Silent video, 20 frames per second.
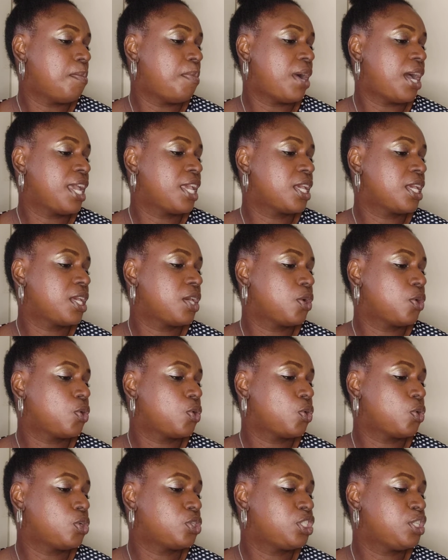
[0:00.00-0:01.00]
by
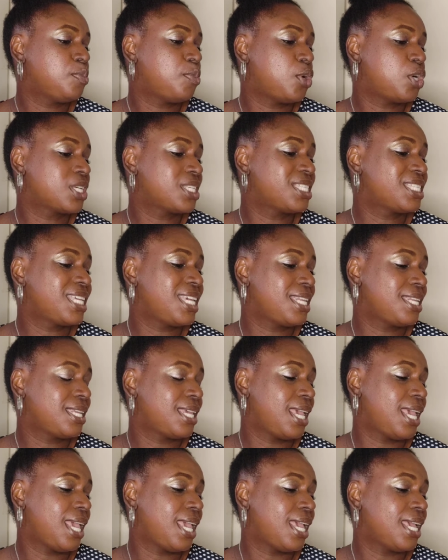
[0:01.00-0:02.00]
Glossybox
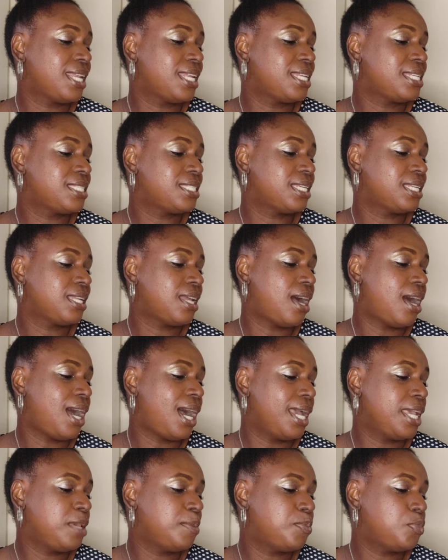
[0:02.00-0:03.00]
Skincare, and it's an
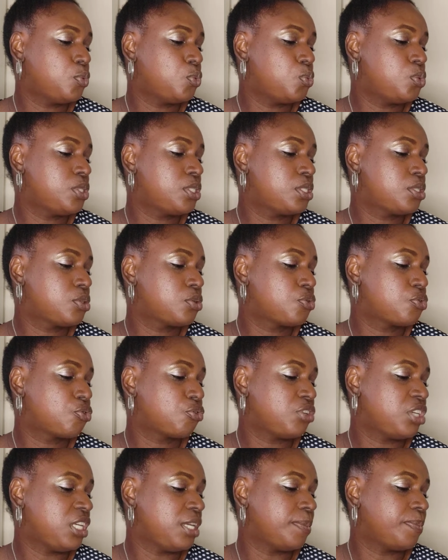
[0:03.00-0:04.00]
eye boost
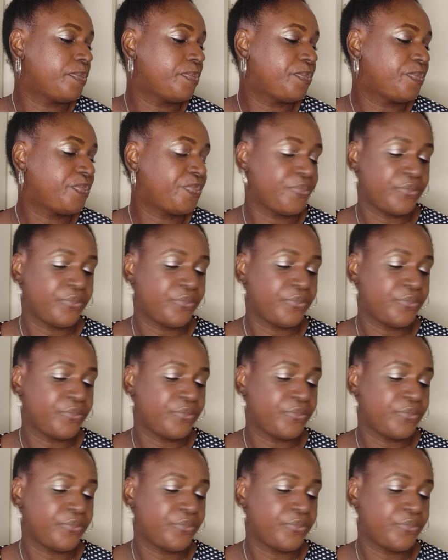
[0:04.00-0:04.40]
cream.